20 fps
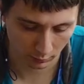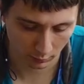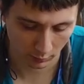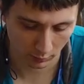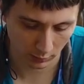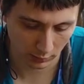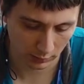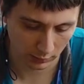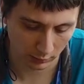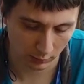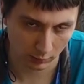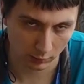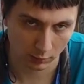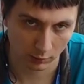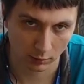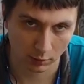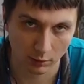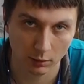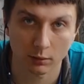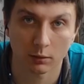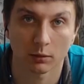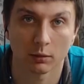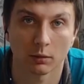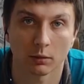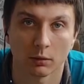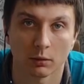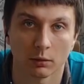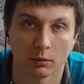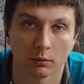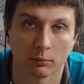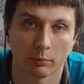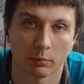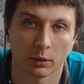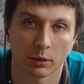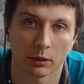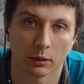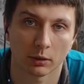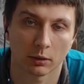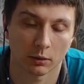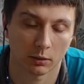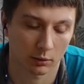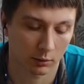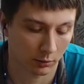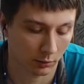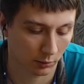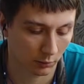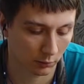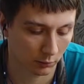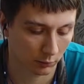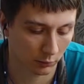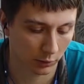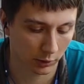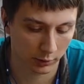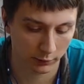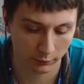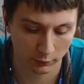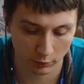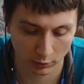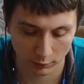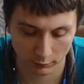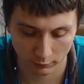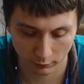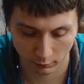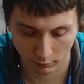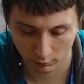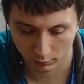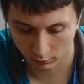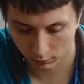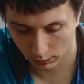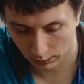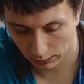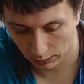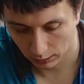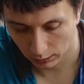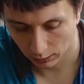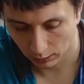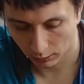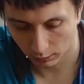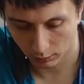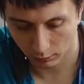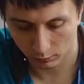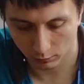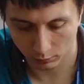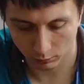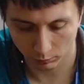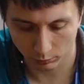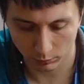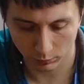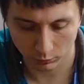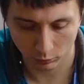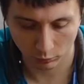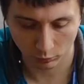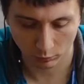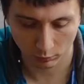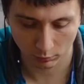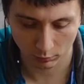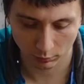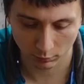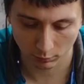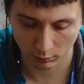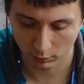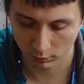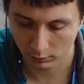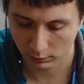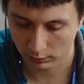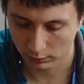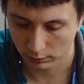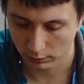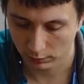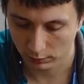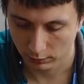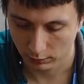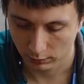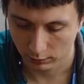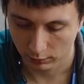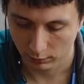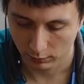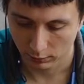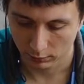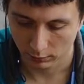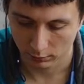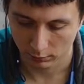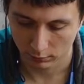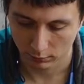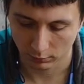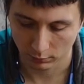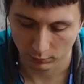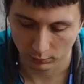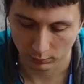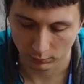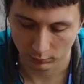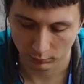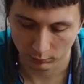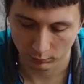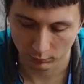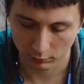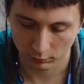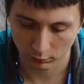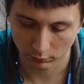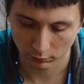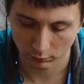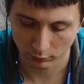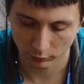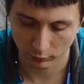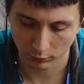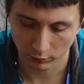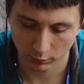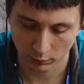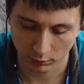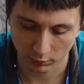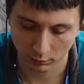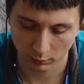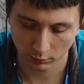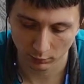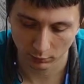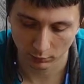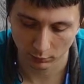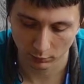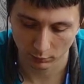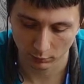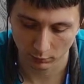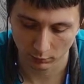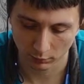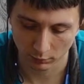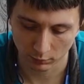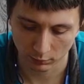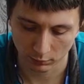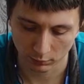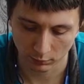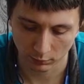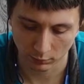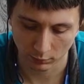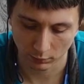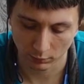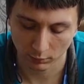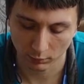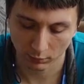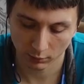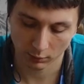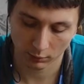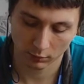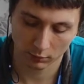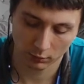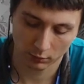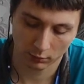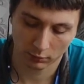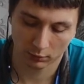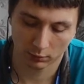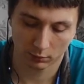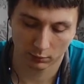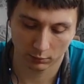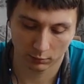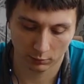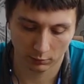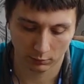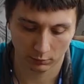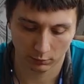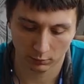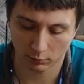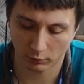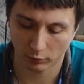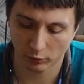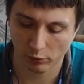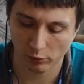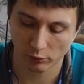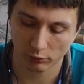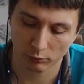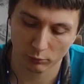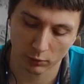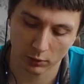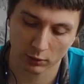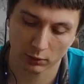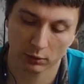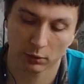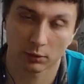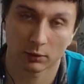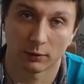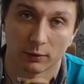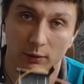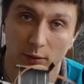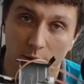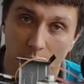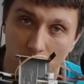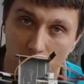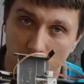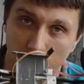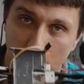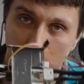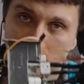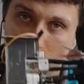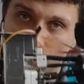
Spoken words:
CX10 plastic stock driveshaft, a little bit shortened. I also redid the links, the rear ones, as you can